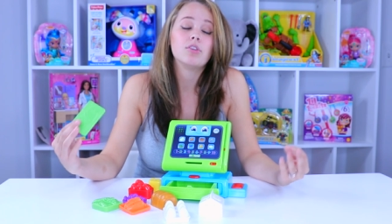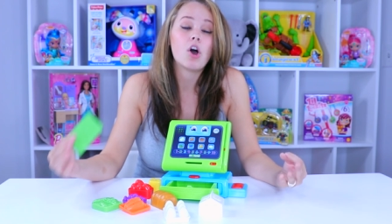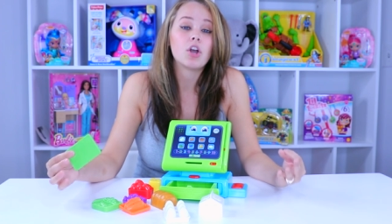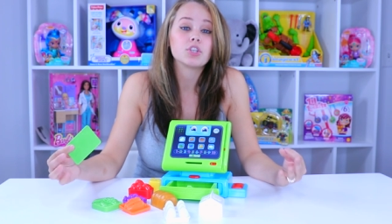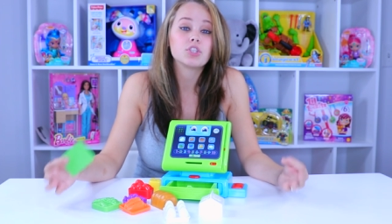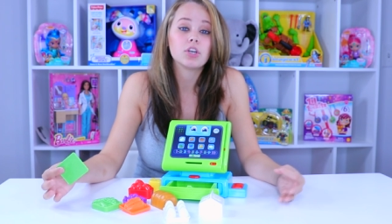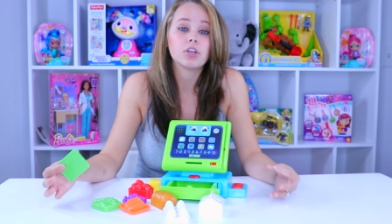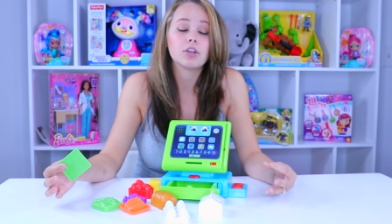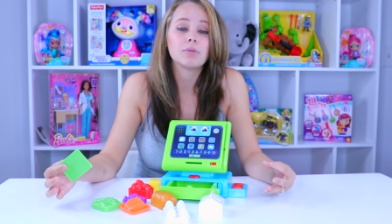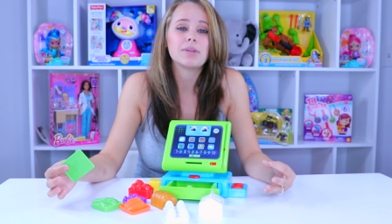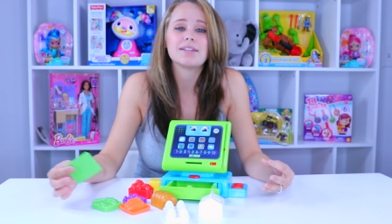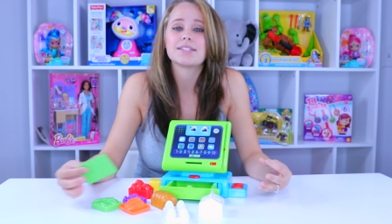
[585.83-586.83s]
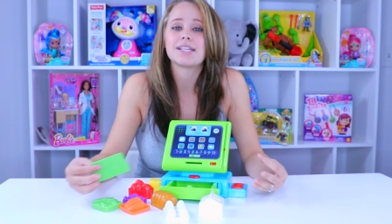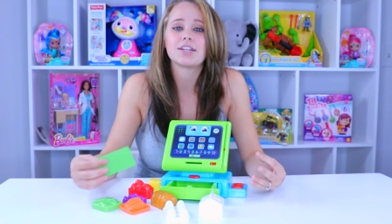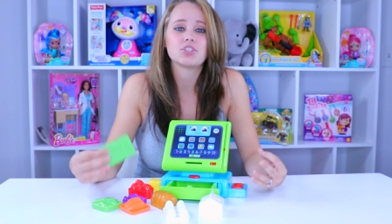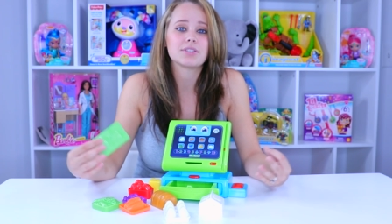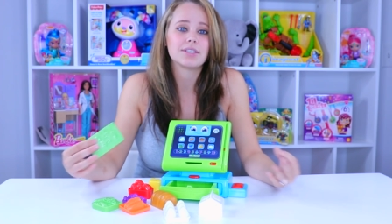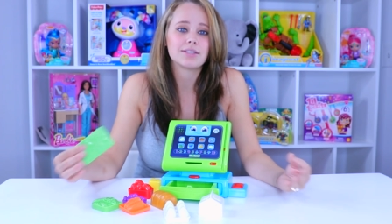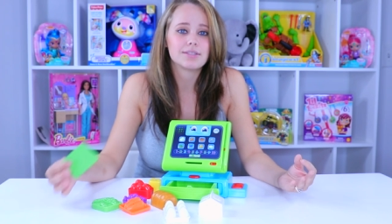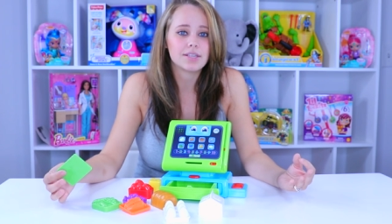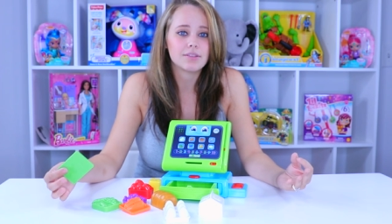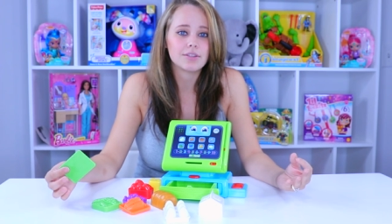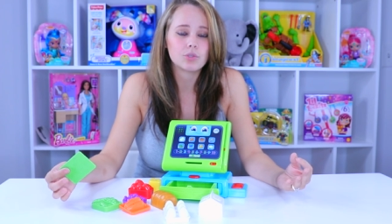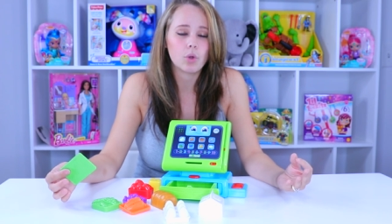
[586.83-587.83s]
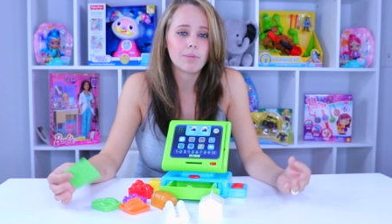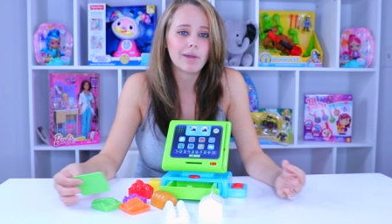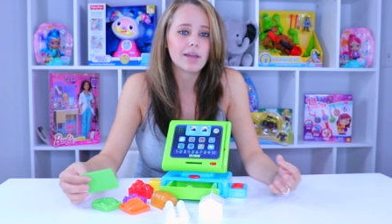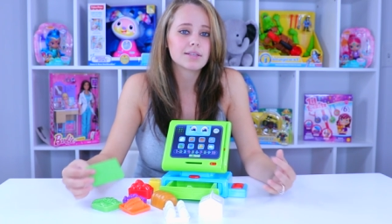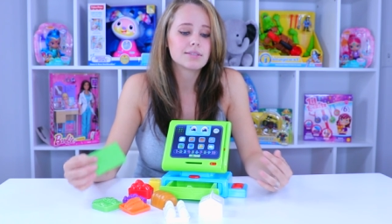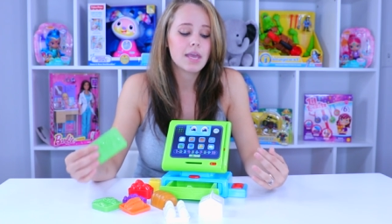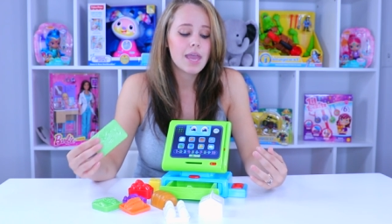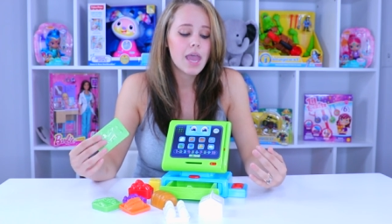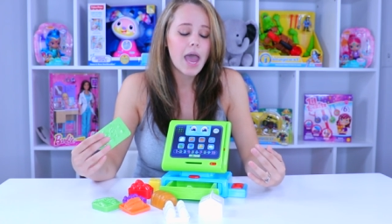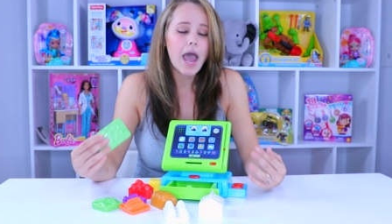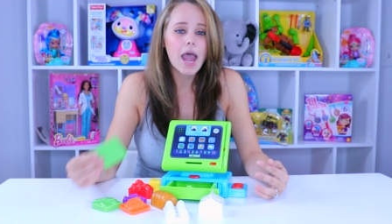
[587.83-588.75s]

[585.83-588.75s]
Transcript: long term and it's not just going to sit in the toy box.